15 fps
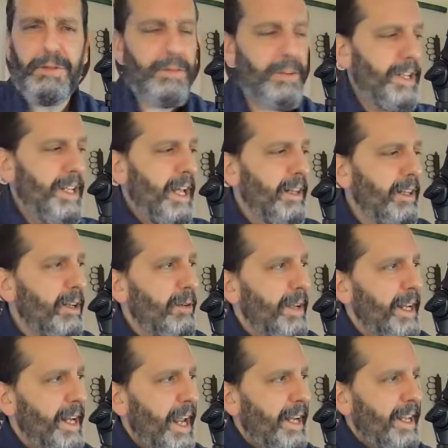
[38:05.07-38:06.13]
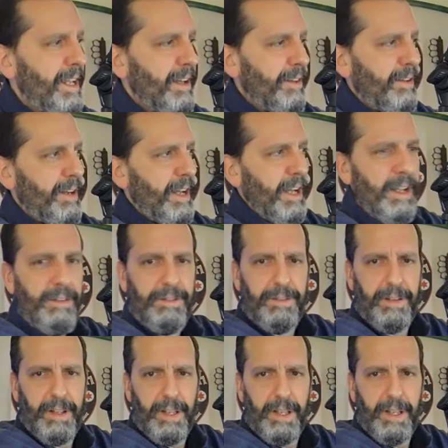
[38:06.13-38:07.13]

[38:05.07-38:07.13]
for yellow in any other knife,